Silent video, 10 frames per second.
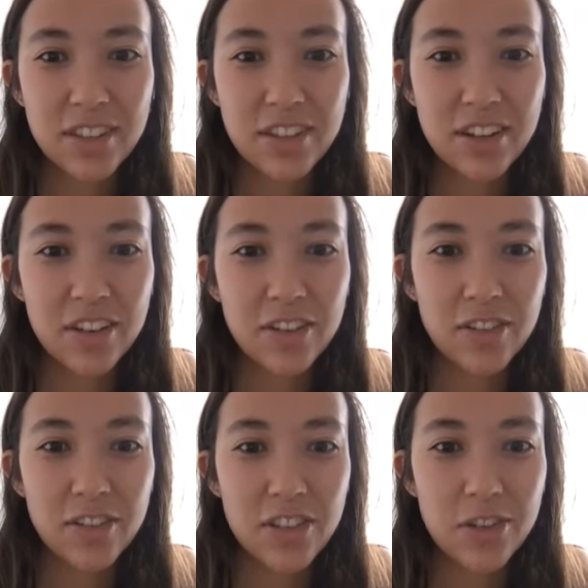
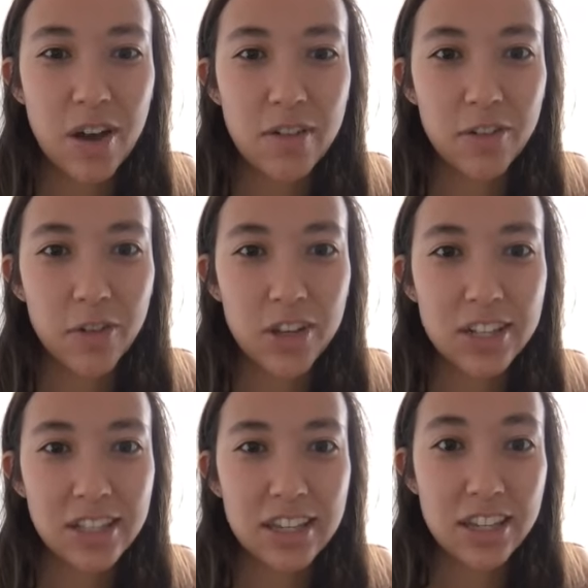you have a
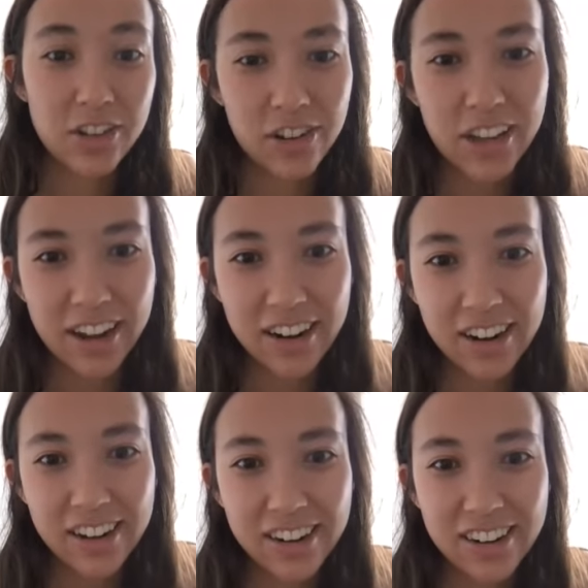voice like in your
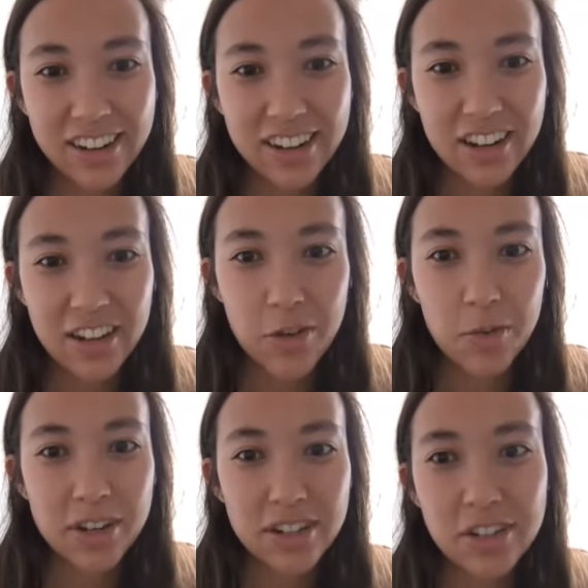care. If you
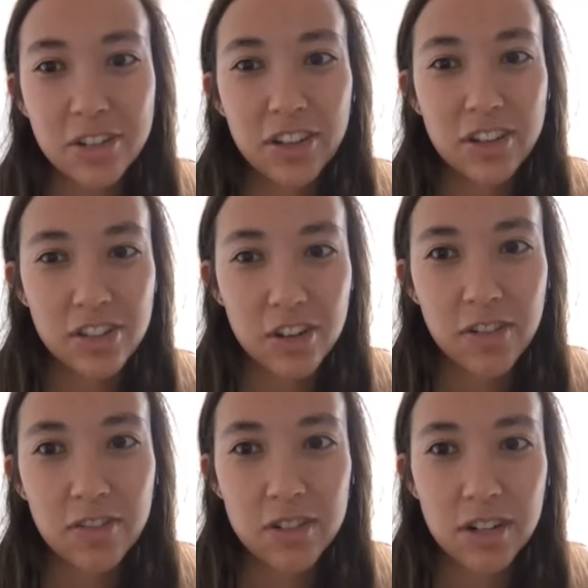want to do like
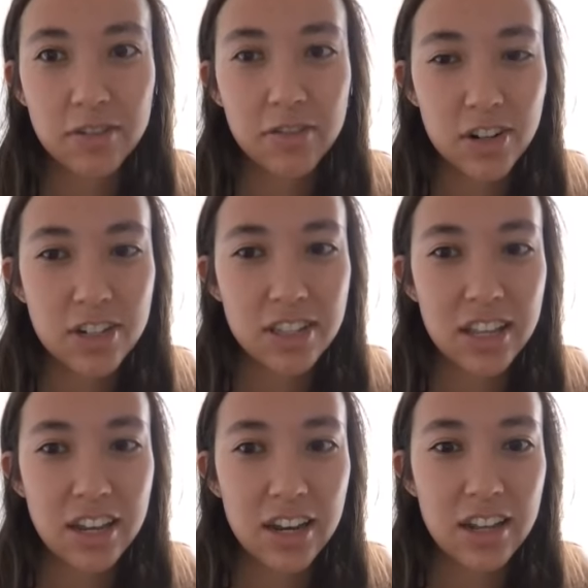conservative stuff first,
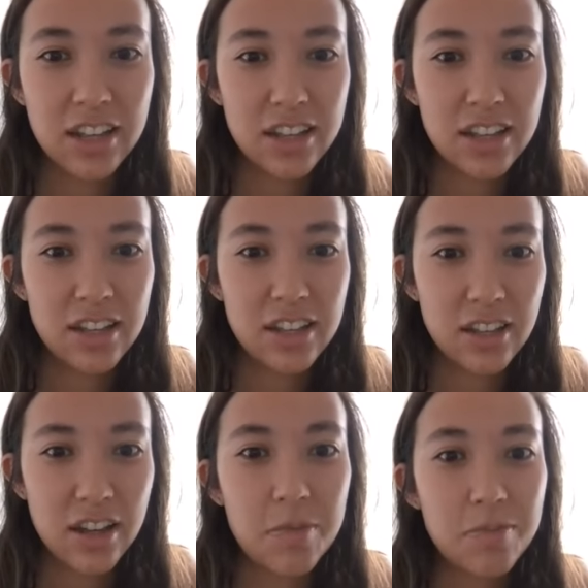then
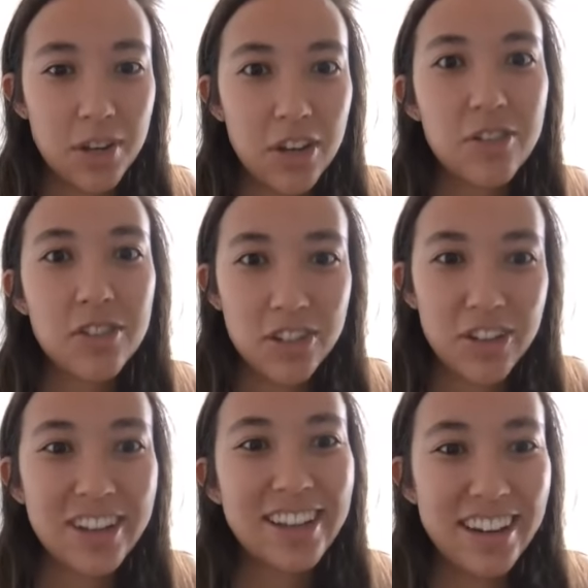do
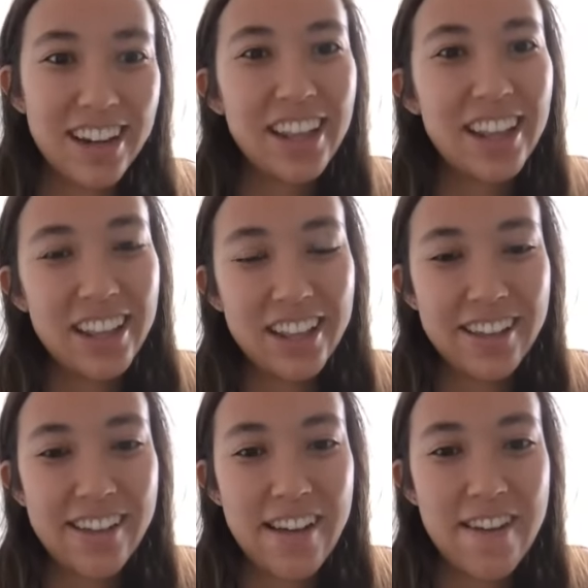it.
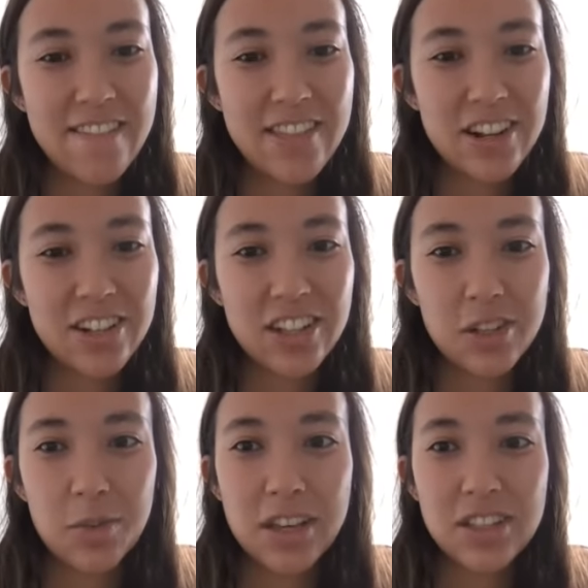And there's
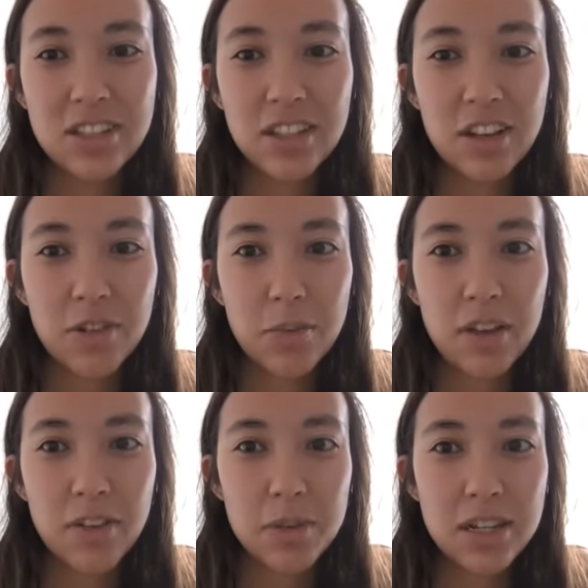lots of ways you can look for
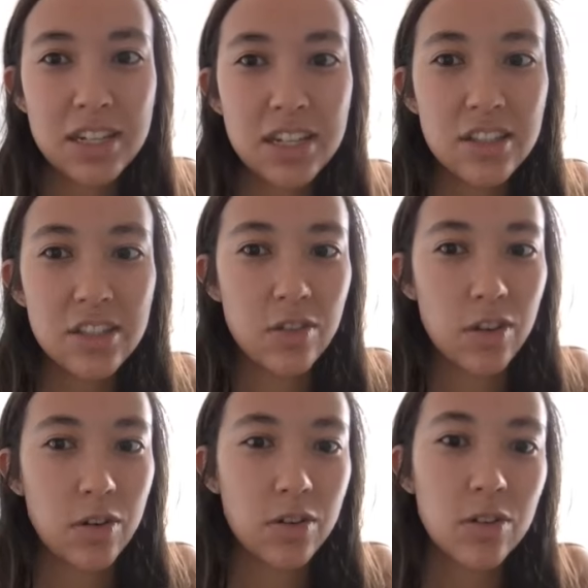pelvic PTs. You can
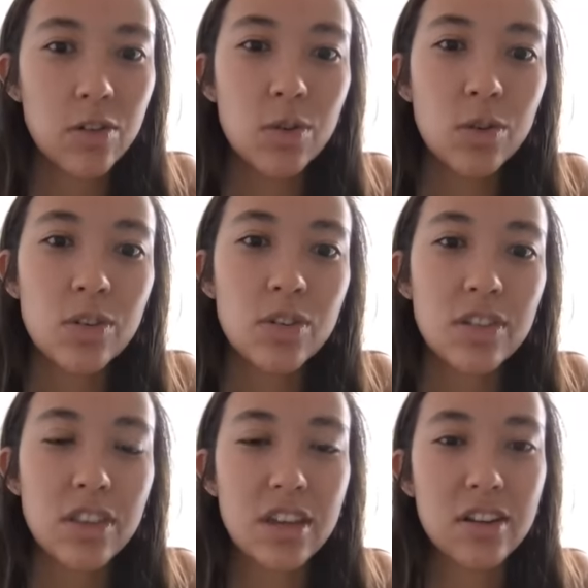go on
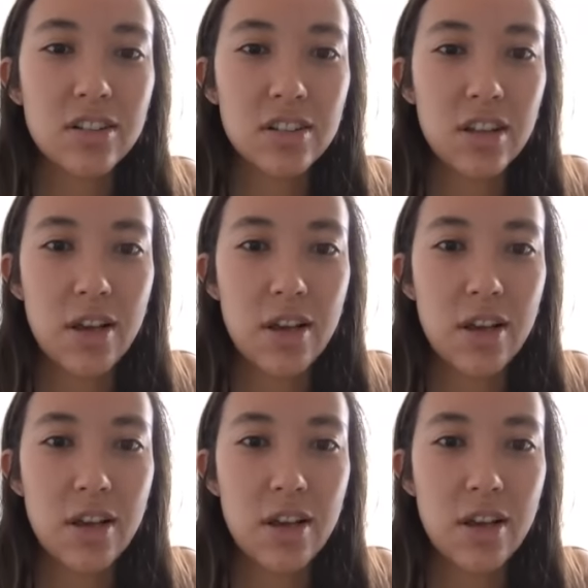Google. There's